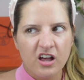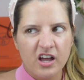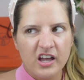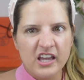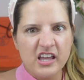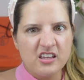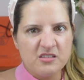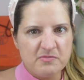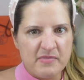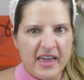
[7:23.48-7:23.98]

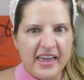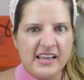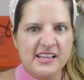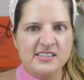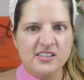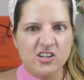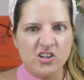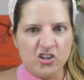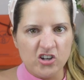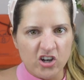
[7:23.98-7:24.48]
he
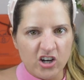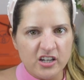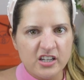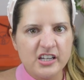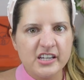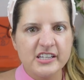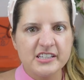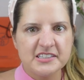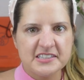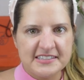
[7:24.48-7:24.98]
makes a
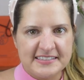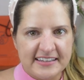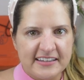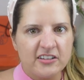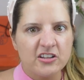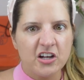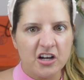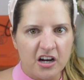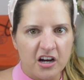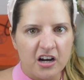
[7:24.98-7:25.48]
good
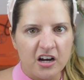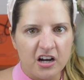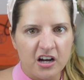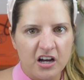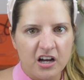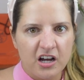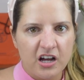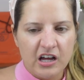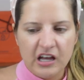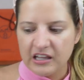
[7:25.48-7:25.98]
concealer.
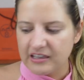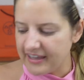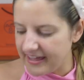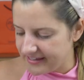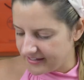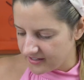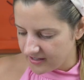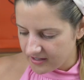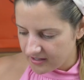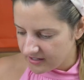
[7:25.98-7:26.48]

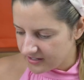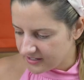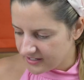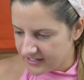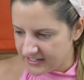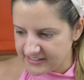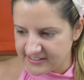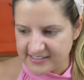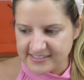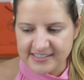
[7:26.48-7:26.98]
Like,
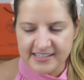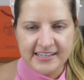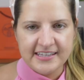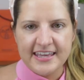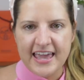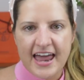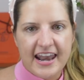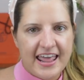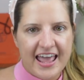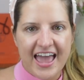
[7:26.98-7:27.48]
he doesn't
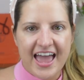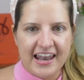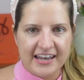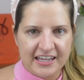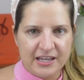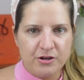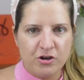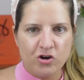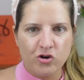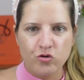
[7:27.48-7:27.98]
get
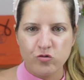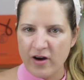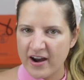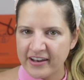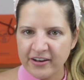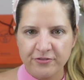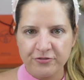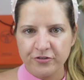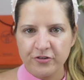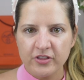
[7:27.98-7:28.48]
any
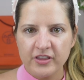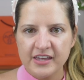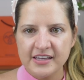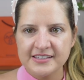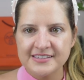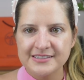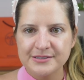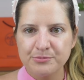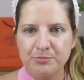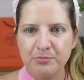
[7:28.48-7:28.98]
credit for
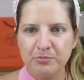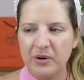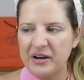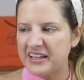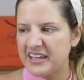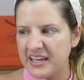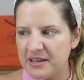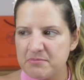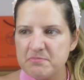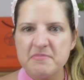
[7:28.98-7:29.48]
this,
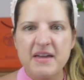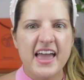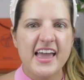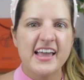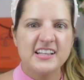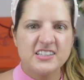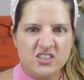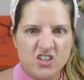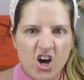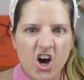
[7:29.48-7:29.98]
but he
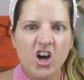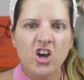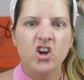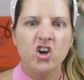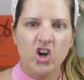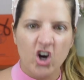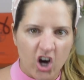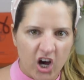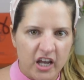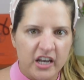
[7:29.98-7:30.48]
makes a
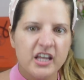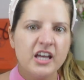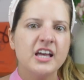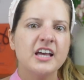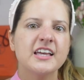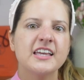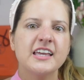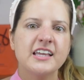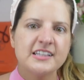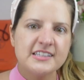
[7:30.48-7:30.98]
good
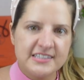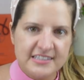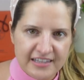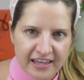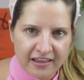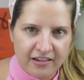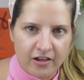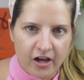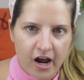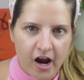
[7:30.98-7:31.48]

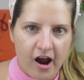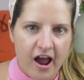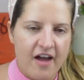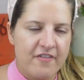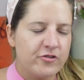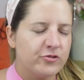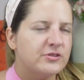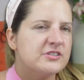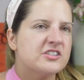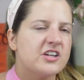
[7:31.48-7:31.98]
concealer.
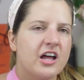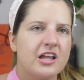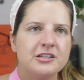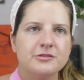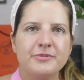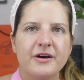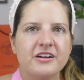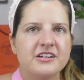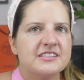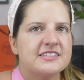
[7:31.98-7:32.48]
Everyone's all
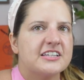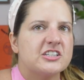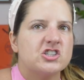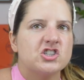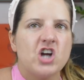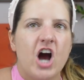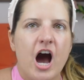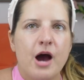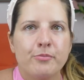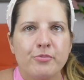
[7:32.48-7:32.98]
about his like
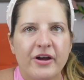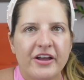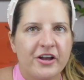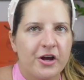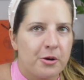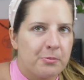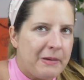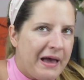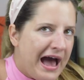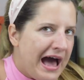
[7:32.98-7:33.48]

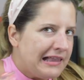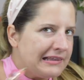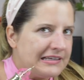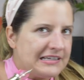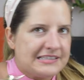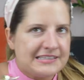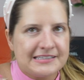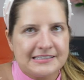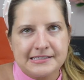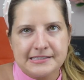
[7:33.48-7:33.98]
Jawbreaker
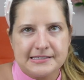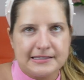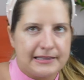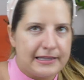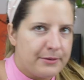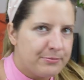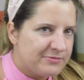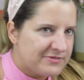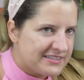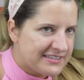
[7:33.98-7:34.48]
palettes and his
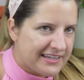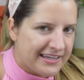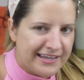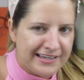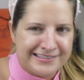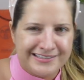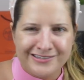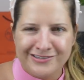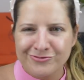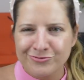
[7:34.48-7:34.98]

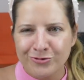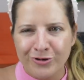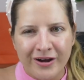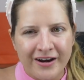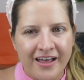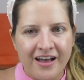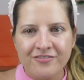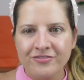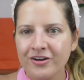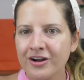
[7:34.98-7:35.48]
lipsticks and his
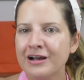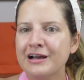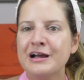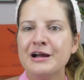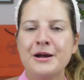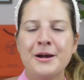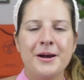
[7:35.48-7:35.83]
whatever.